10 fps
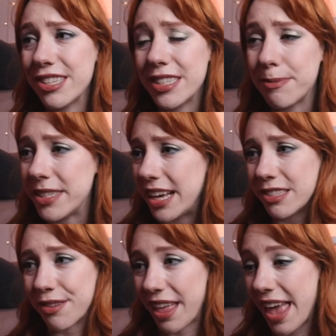just
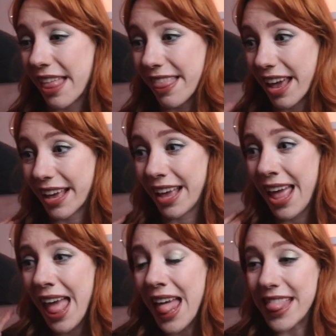obsessed with it and like
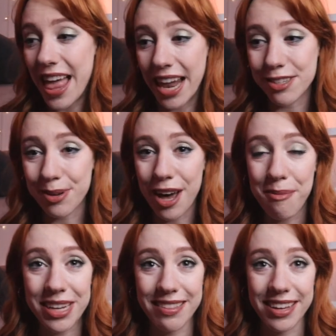that is what got
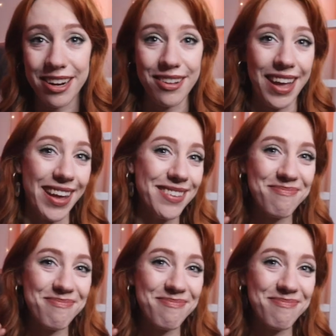me into theater. Like,